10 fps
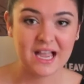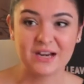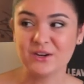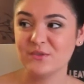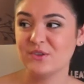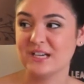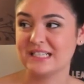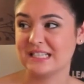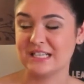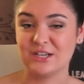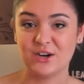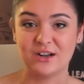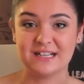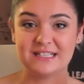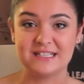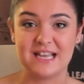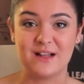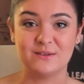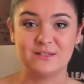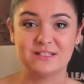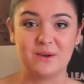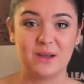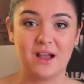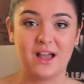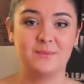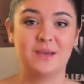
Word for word: I don't know if you guys can hear all kinds of sounds going on,